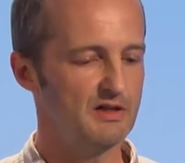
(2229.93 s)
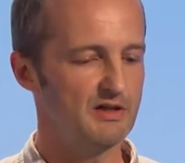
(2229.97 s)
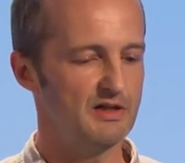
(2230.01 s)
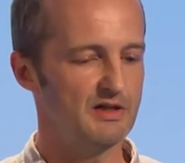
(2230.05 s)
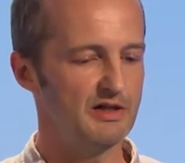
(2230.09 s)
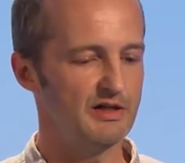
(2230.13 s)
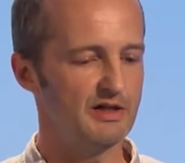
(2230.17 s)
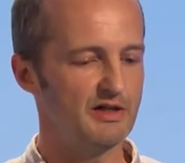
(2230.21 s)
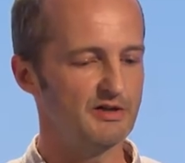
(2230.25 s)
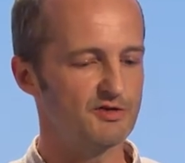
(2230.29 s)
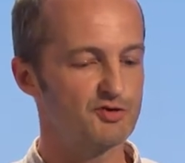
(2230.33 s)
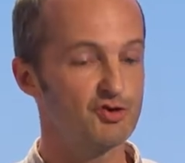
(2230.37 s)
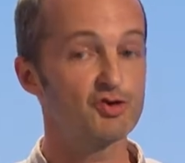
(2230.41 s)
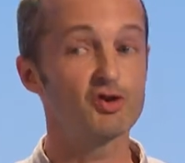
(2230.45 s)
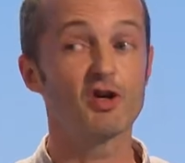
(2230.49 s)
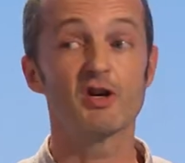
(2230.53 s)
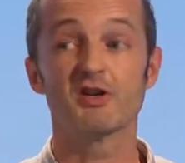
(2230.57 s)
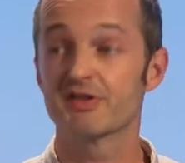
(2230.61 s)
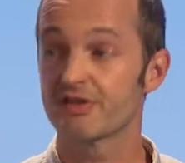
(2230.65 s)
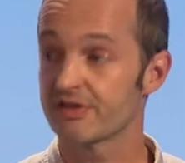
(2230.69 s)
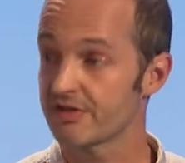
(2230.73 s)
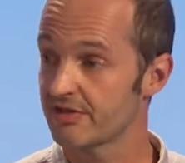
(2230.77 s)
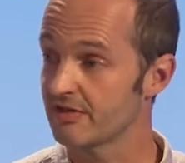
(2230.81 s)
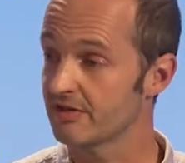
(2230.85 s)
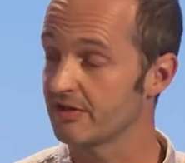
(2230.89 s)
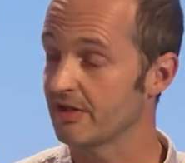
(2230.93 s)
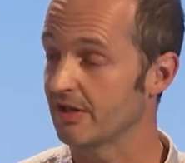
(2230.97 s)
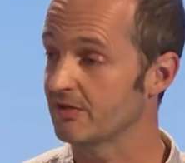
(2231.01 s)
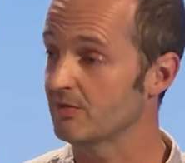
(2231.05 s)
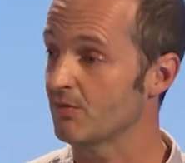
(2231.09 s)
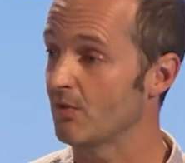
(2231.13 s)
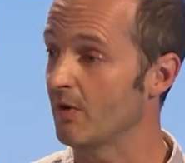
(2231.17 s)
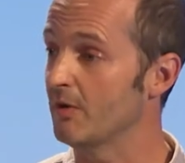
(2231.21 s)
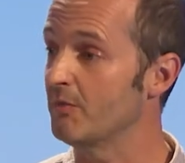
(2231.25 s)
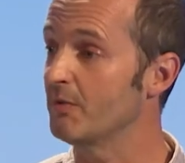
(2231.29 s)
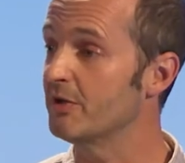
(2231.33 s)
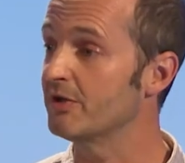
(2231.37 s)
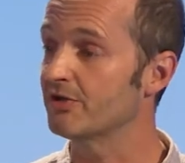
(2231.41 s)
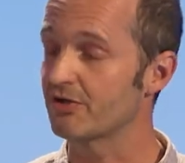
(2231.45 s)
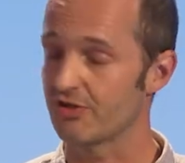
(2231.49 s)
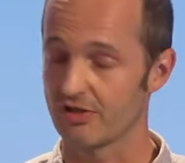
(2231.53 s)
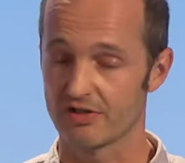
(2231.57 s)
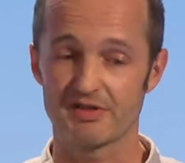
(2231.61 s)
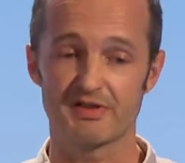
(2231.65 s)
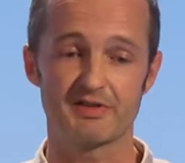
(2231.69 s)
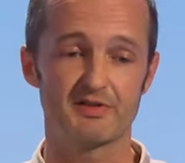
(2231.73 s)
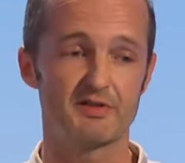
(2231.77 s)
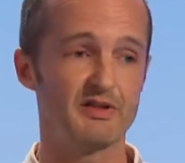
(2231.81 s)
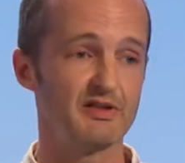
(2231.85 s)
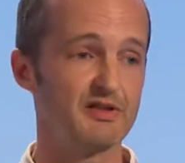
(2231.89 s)
uh, trust. That's why we
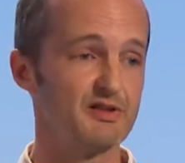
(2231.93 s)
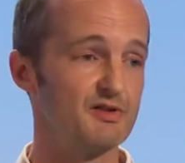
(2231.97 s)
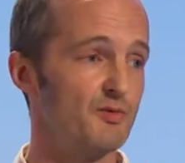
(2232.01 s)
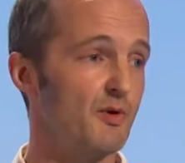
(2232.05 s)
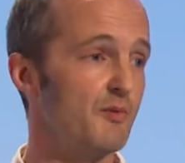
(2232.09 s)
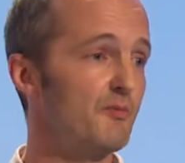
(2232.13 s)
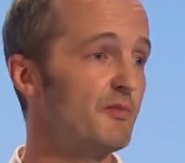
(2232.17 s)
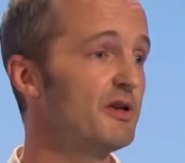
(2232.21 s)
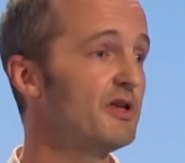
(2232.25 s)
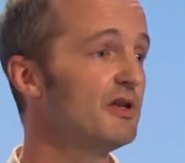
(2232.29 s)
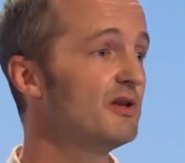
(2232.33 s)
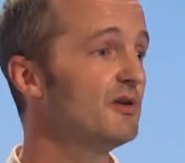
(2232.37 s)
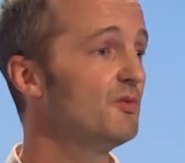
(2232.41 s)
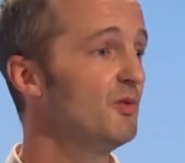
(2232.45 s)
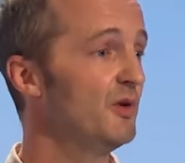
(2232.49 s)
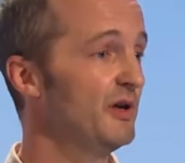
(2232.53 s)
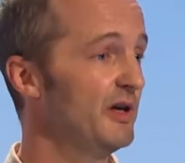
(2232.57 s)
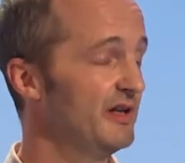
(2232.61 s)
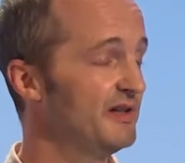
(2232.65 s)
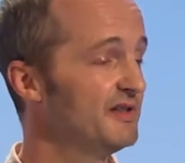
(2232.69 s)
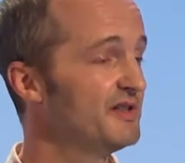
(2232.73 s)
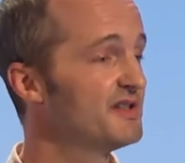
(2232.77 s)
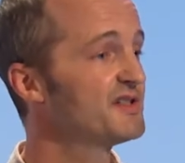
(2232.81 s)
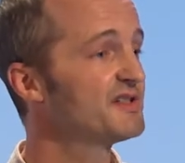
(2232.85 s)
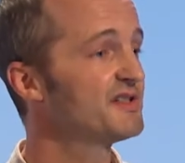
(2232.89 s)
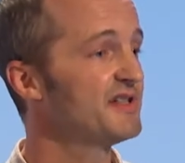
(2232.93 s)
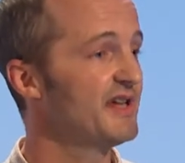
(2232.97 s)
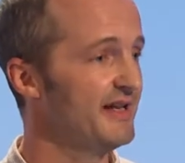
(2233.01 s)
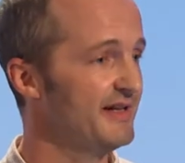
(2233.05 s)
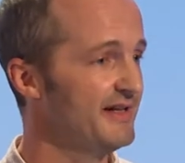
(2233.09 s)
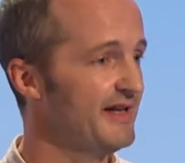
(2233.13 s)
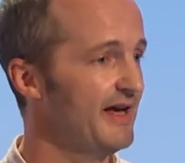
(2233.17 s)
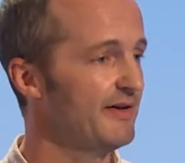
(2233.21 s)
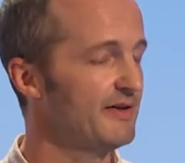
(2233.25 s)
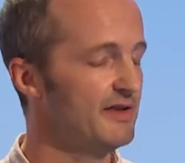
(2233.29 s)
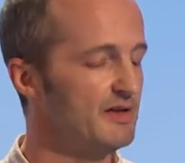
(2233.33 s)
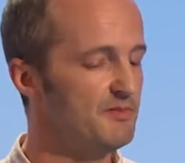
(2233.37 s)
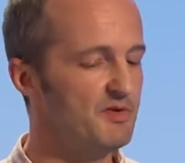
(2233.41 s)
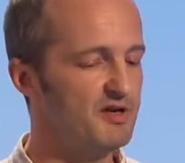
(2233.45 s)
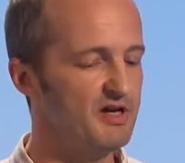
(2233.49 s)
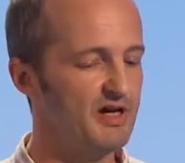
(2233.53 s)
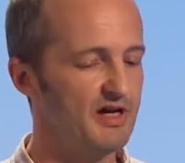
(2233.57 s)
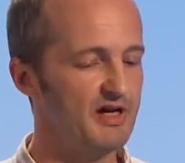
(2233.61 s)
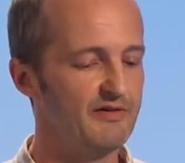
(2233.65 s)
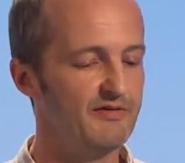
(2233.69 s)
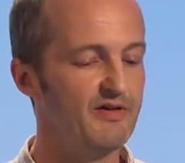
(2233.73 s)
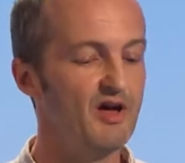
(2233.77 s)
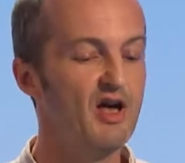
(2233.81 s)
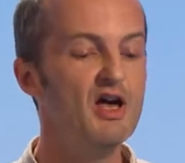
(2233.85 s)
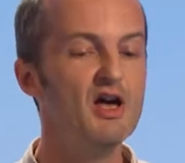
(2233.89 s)
trust things when we, we understand how they
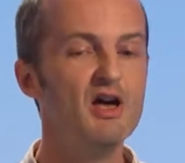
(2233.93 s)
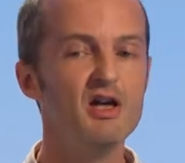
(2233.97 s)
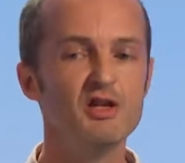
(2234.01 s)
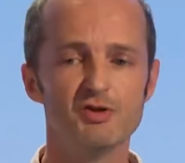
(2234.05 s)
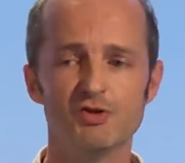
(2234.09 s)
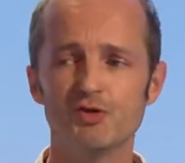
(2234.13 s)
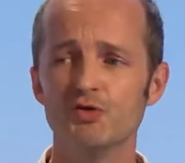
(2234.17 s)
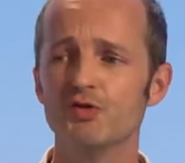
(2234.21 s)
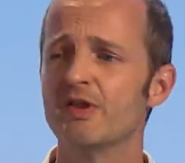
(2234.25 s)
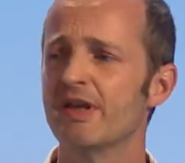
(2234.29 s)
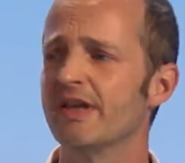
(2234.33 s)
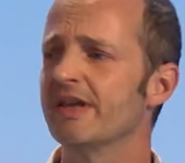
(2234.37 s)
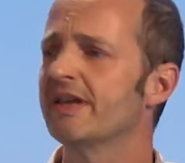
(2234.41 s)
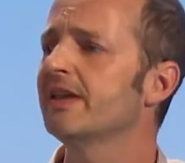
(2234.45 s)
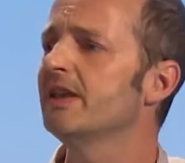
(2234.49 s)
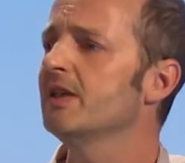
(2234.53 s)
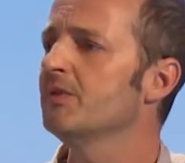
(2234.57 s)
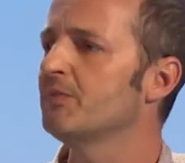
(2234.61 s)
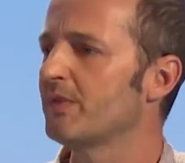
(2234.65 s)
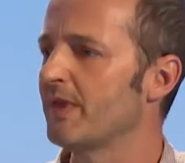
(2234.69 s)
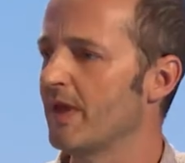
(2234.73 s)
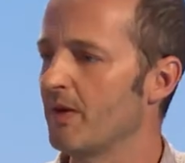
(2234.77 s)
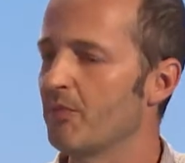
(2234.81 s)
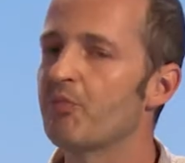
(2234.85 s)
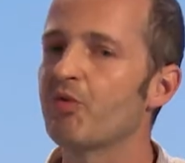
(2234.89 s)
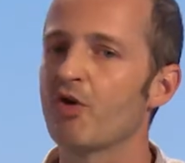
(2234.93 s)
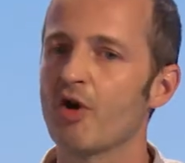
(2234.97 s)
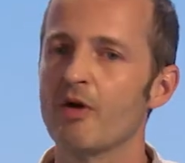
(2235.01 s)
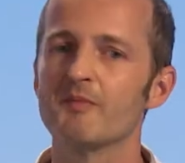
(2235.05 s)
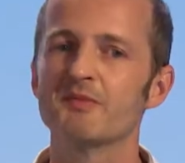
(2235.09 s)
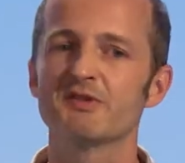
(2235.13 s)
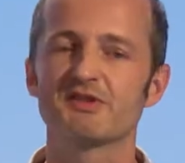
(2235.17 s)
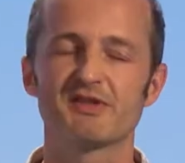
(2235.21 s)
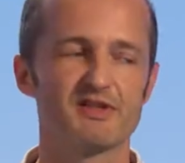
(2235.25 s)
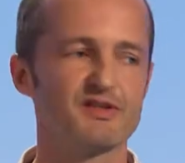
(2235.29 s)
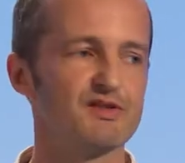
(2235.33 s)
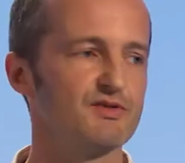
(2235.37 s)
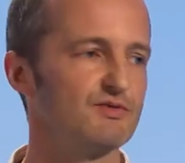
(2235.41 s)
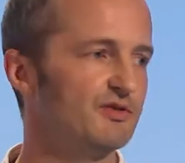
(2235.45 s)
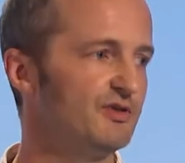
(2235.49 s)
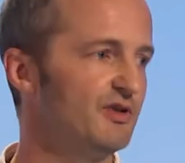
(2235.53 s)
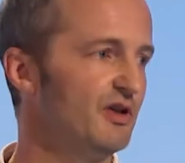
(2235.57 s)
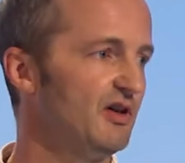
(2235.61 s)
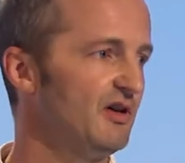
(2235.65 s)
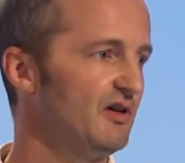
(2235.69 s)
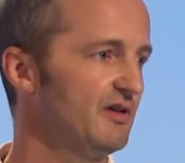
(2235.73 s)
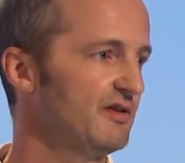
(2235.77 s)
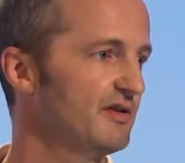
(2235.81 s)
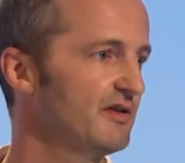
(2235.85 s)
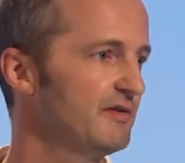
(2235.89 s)
behave. Do they keep their promises or
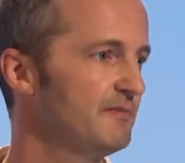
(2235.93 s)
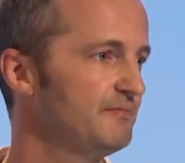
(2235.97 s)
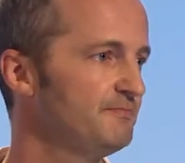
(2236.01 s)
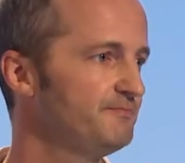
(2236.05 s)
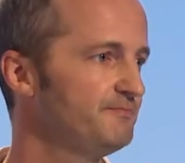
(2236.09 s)
not?